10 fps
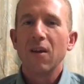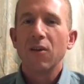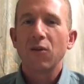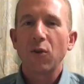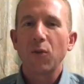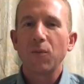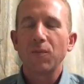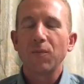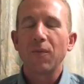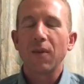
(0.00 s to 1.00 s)
So
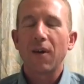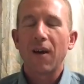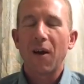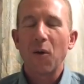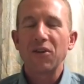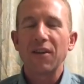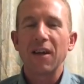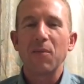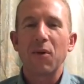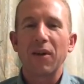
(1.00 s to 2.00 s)
I want you to
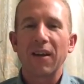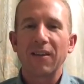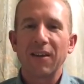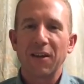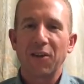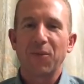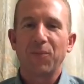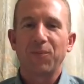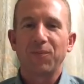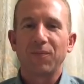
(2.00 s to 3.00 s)
think about it like this.
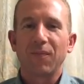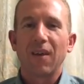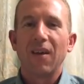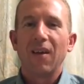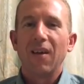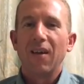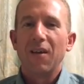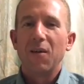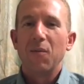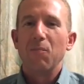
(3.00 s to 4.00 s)

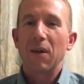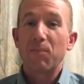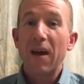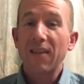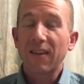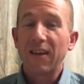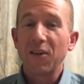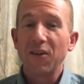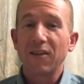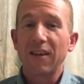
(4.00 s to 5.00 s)
Macbeth
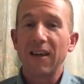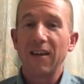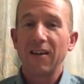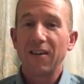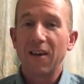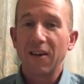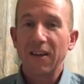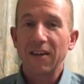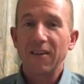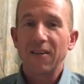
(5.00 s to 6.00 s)
kills King
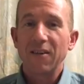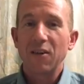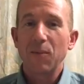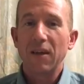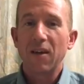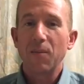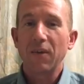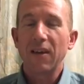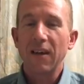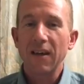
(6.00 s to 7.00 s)
Duncan to
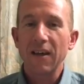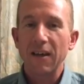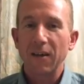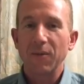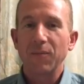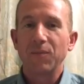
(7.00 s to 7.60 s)
become king.